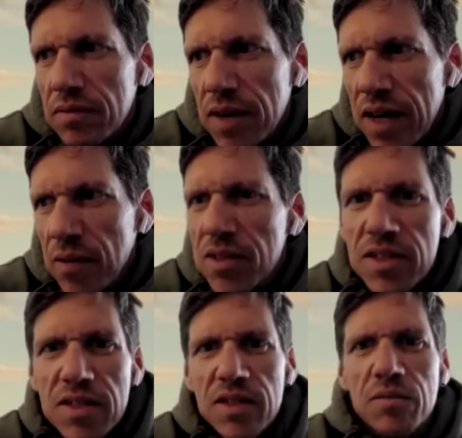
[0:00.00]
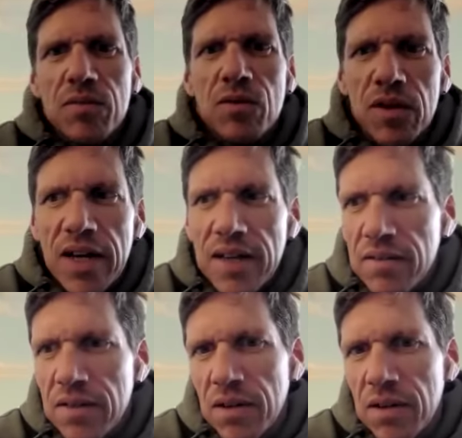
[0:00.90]
animal system, or
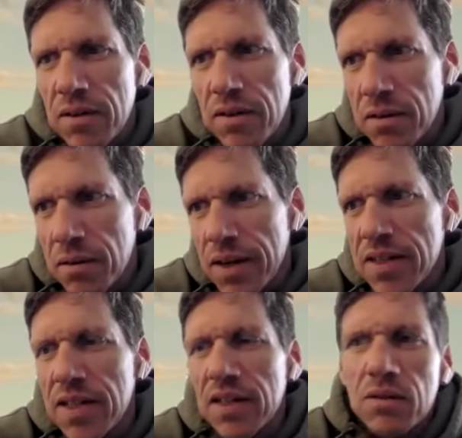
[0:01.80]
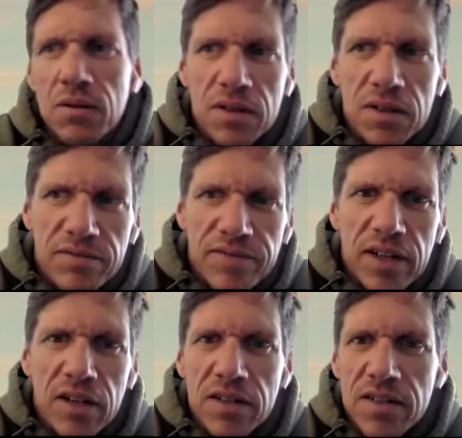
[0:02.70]
grazing or
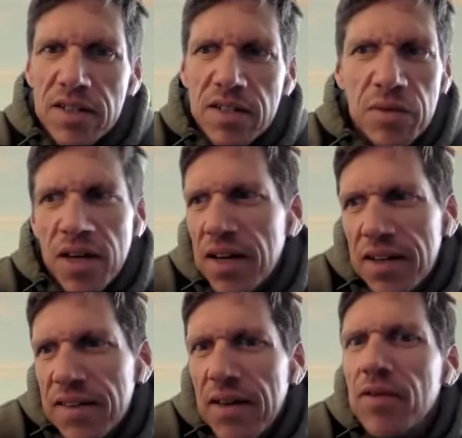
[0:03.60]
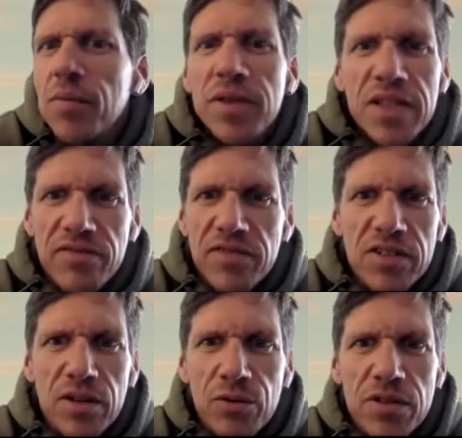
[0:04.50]
feedlot system, there will be different
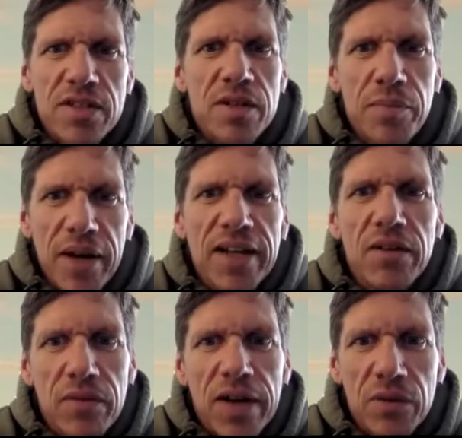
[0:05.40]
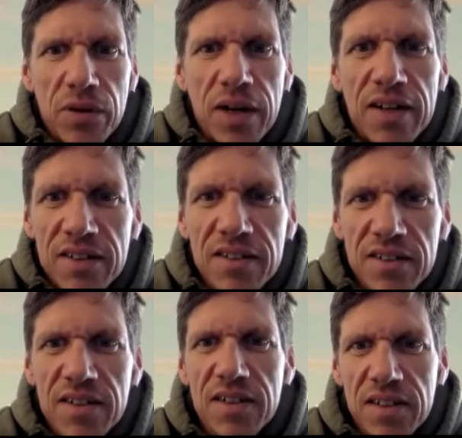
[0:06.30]
solutions depending where you are.
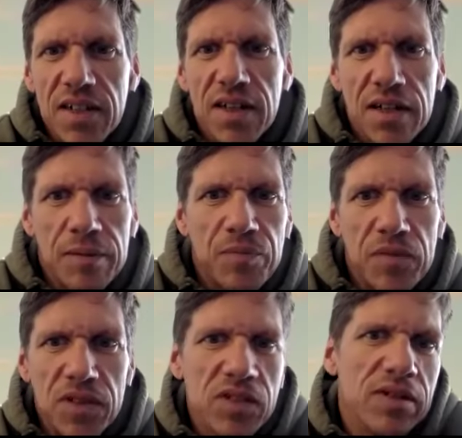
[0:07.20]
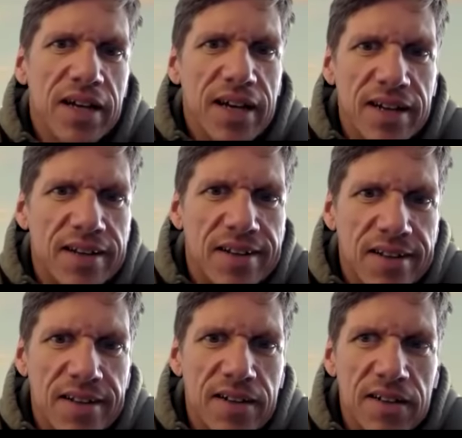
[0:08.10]
So again,
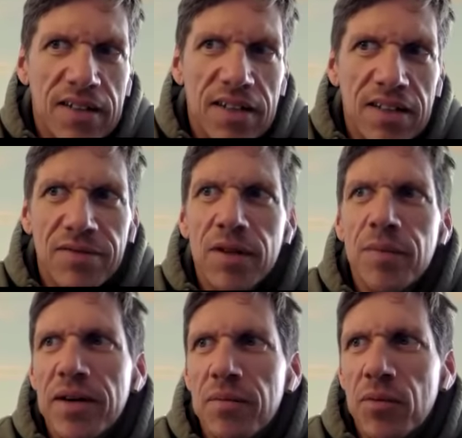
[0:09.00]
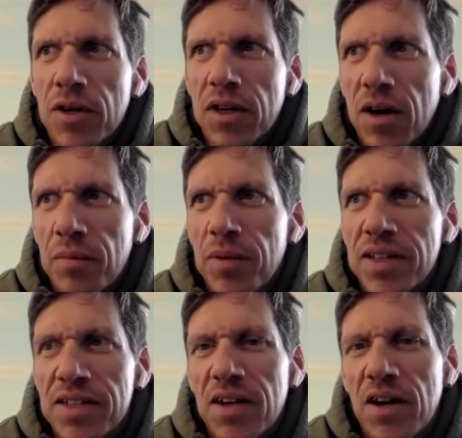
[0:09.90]
it will be
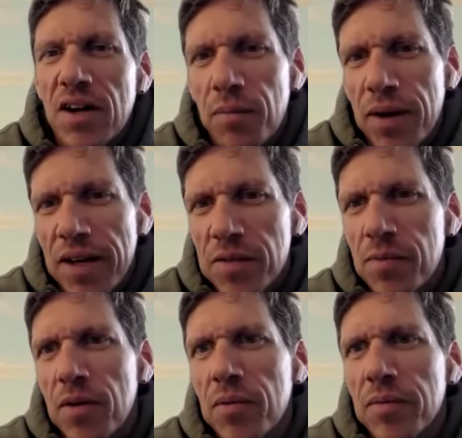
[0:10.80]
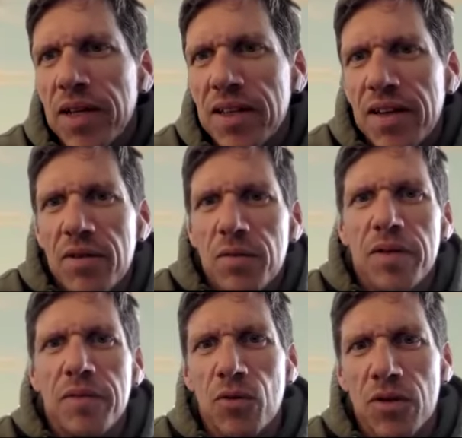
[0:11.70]
it's a complex problem, and there will be
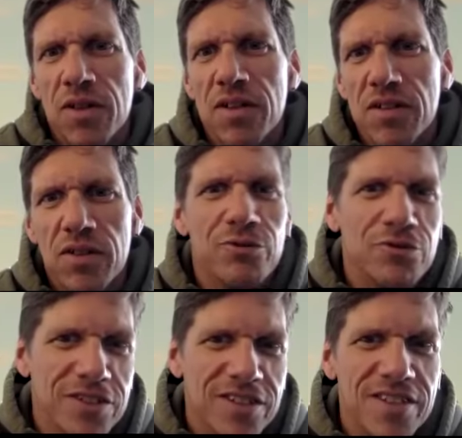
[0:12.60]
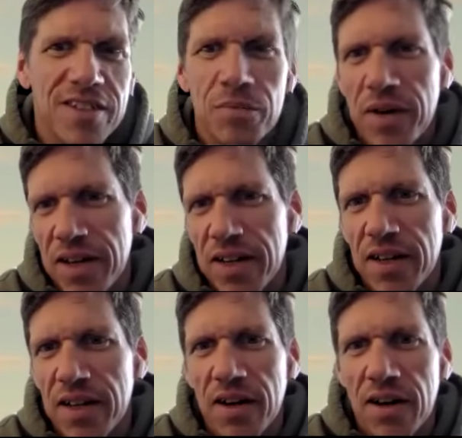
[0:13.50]
more solutions
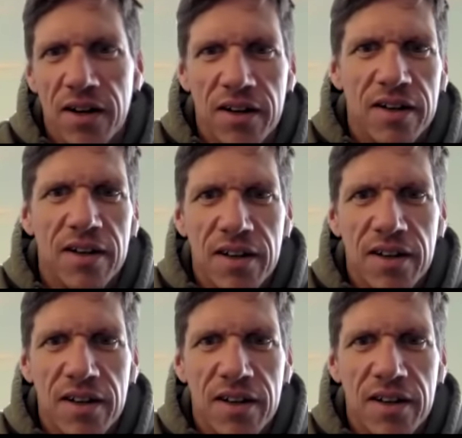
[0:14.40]
depending on